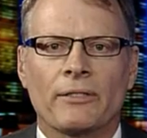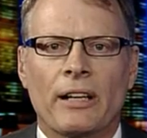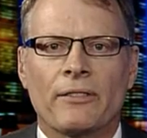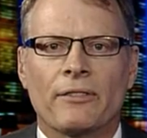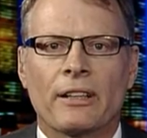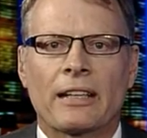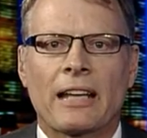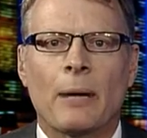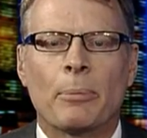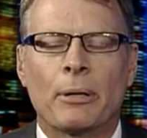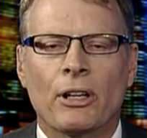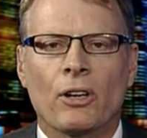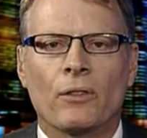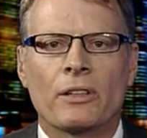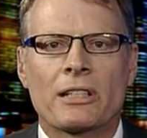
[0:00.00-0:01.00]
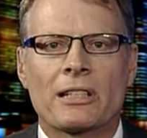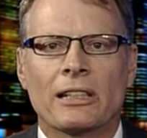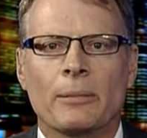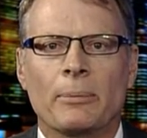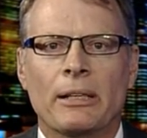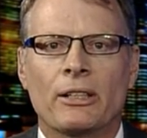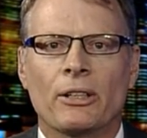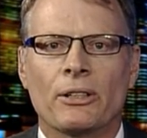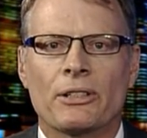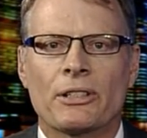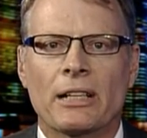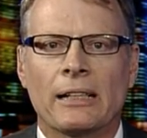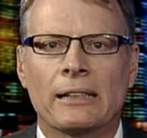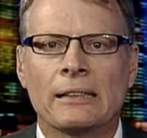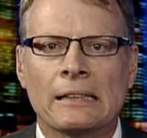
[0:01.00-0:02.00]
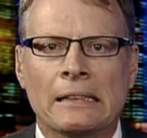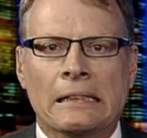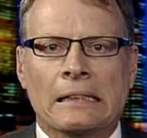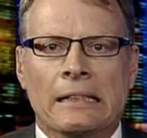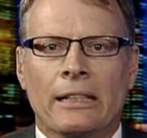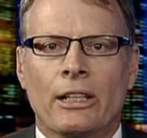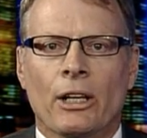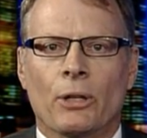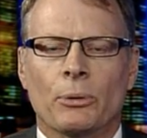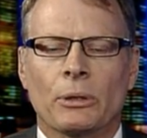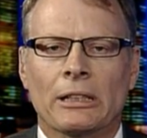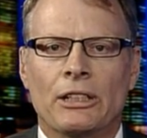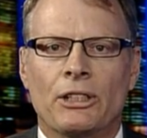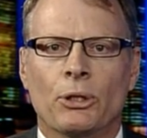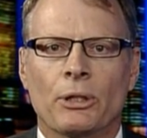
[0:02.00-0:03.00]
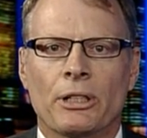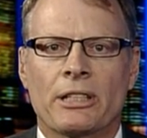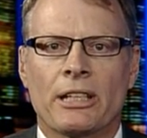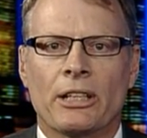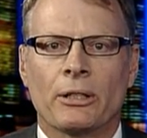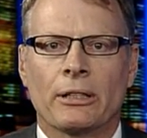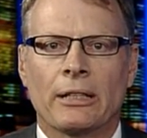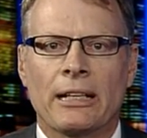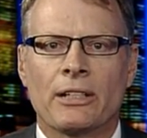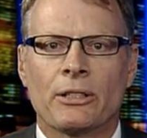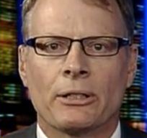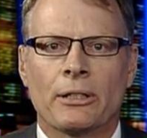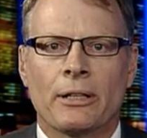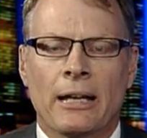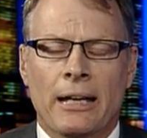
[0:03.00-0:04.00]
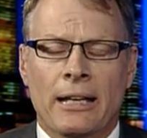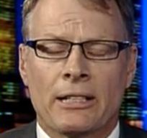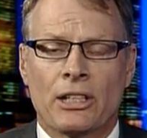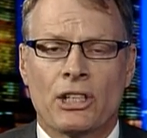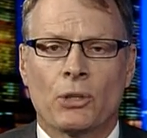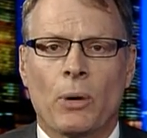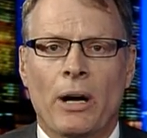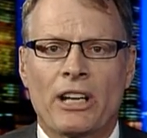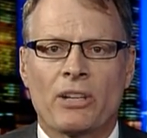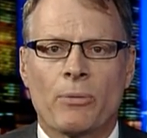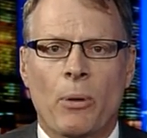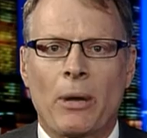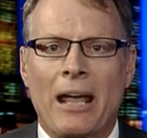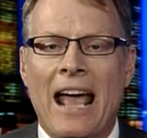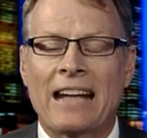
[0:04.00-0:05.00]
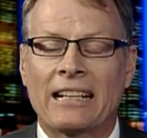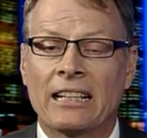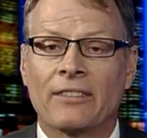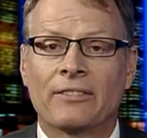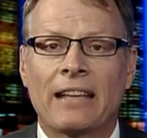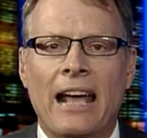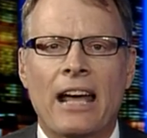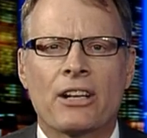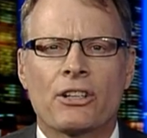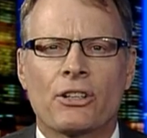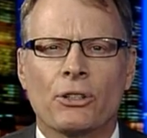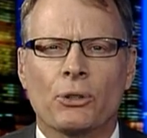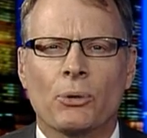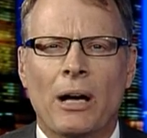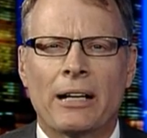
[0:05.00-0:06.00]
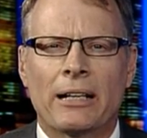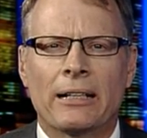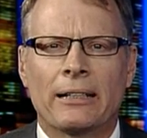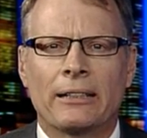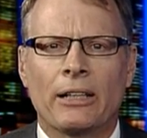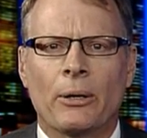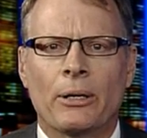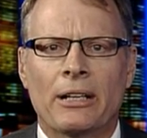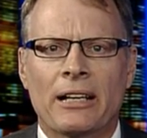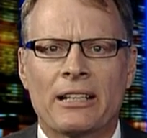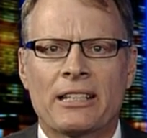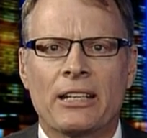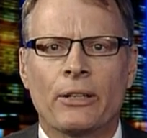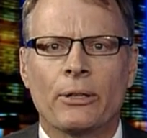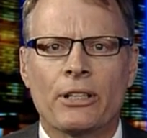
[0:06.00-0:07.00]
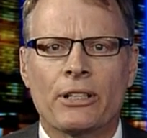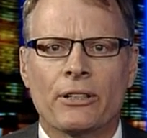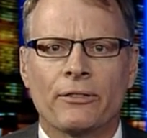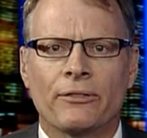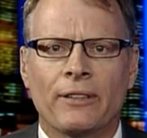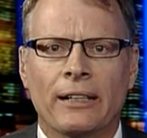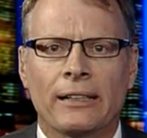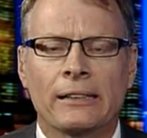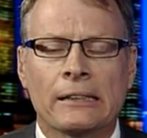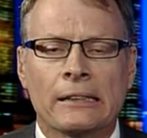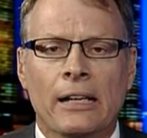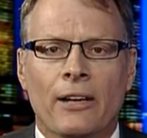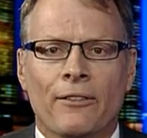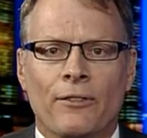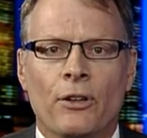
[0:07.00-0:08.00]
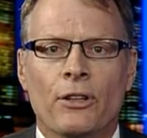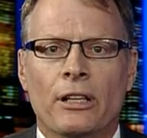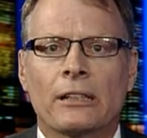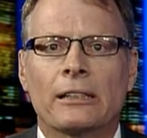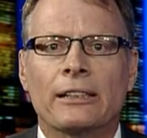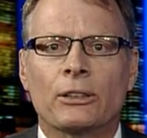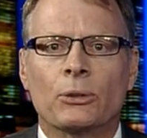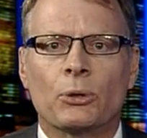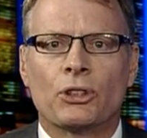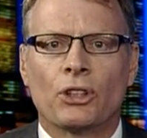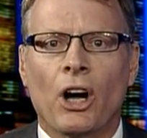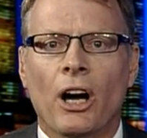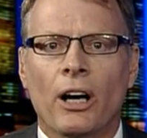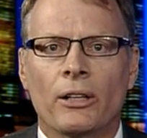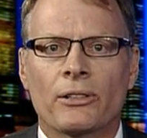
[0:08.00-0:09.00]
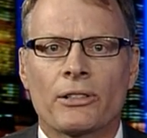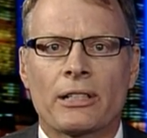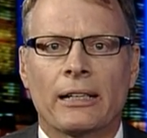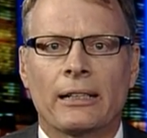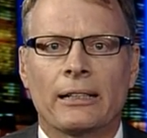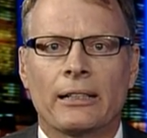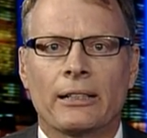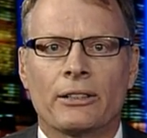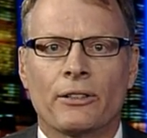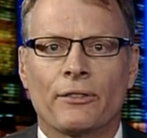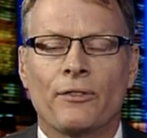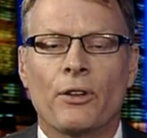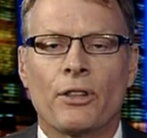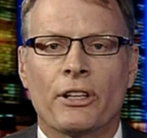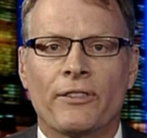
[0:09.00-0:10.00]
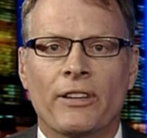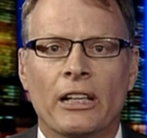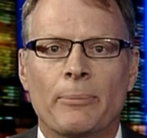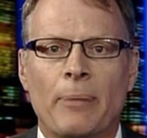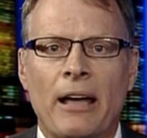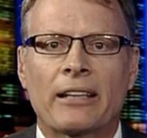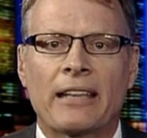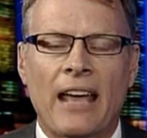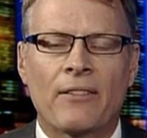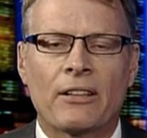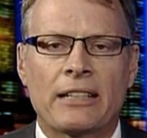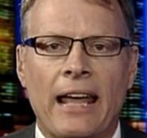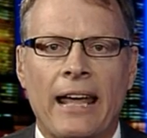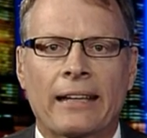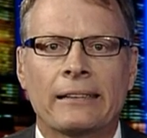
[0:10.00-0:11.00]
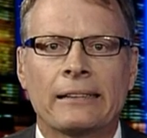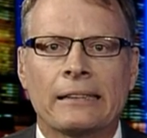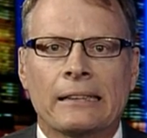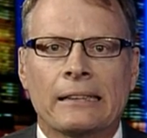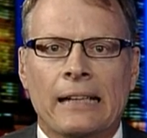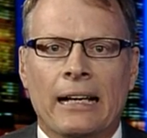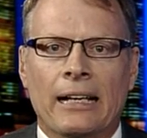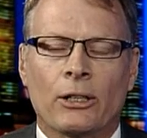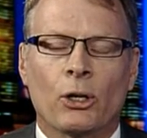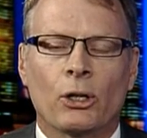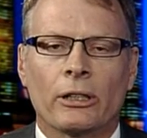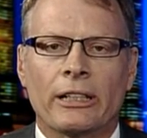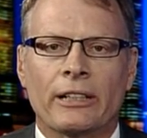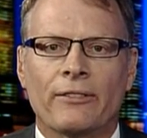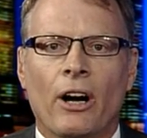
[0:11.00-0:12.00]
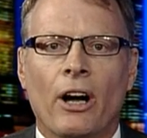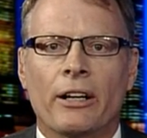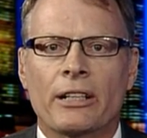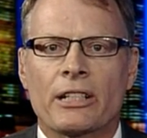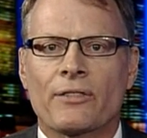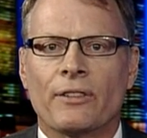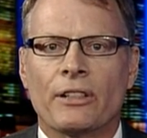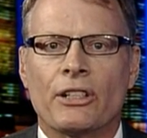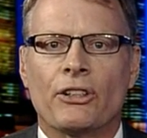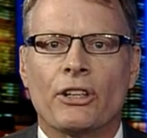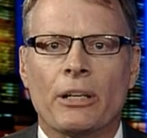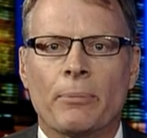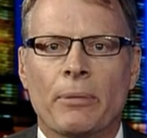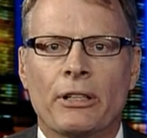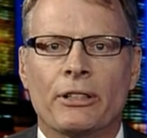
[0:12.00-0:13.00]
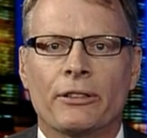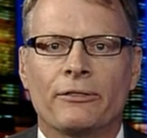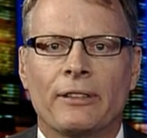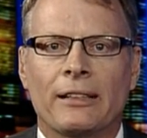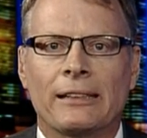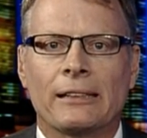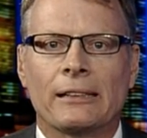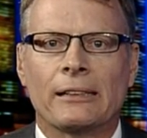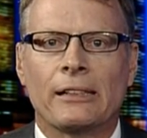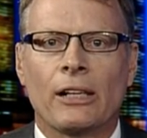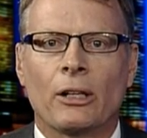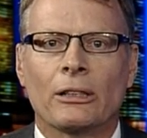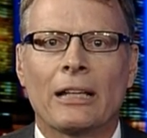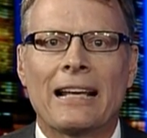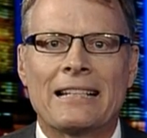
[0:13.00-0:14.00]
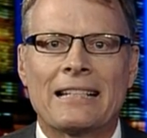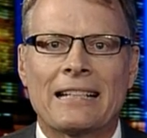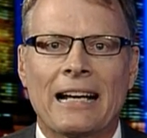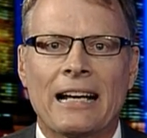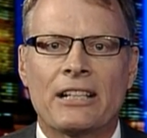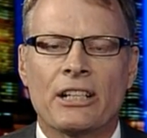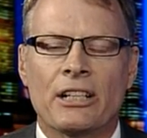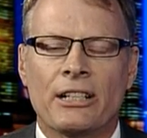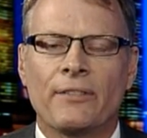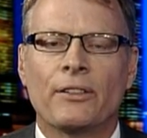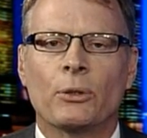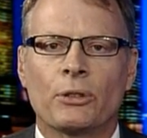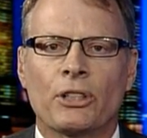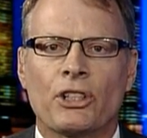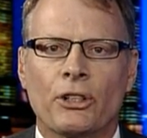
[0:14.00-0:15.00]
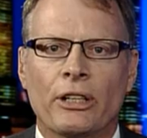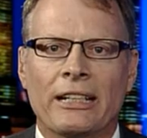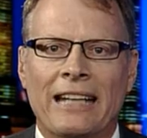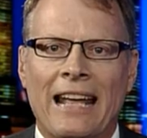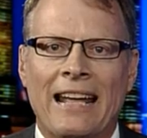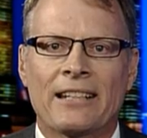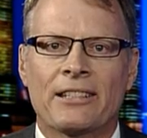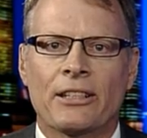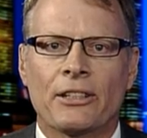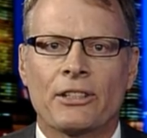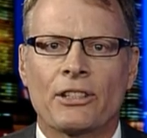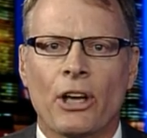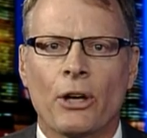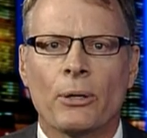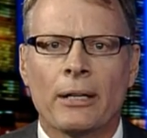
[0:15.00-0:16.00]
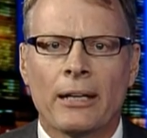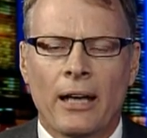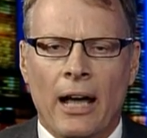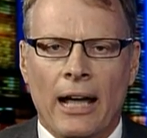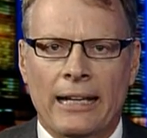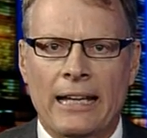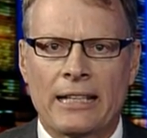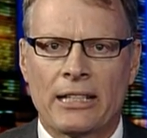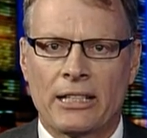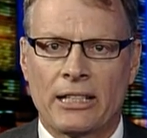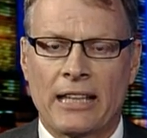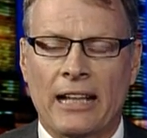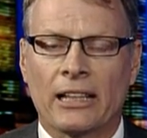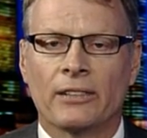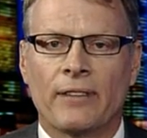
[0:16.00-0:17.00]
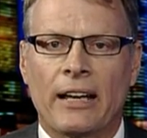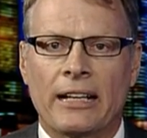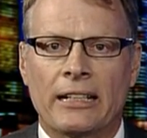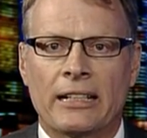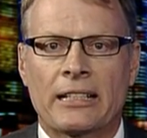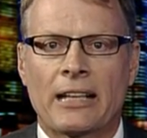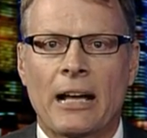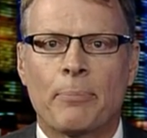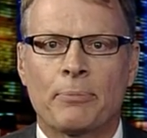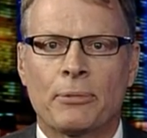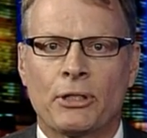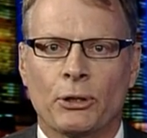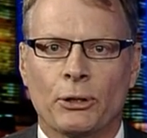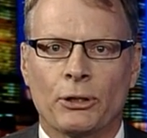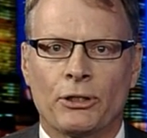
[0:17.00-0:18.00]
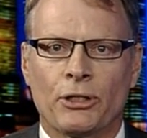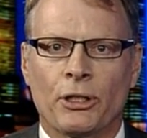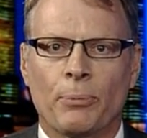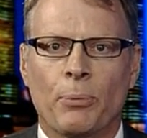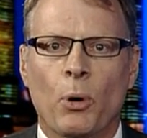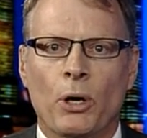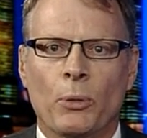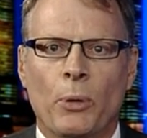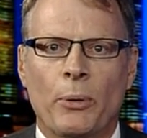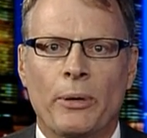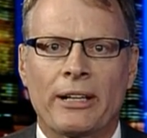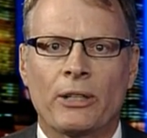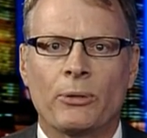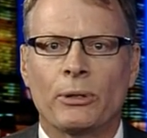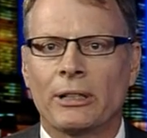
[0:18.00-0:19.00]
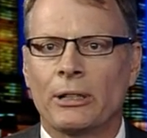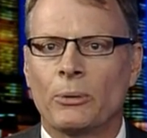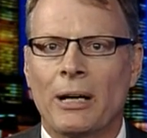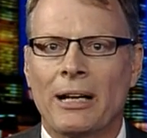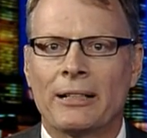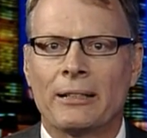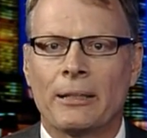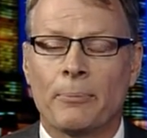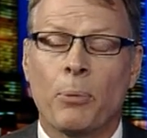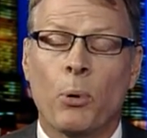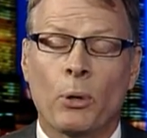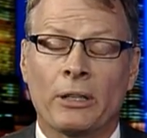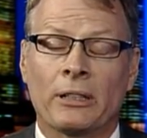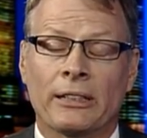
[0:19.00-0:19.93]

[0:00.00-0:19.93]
event for the company, obviously, because uh, you know it really took us into into a situation where we had enough cash to run a you know a series of uh, further clinical trials uh, to further develop our CAVATAK, uh, an oncolytic virus for the treatment of uh, you know, late stage and difficult to treat cancers. So I guess it just elevated us up to, to the point where we can really run important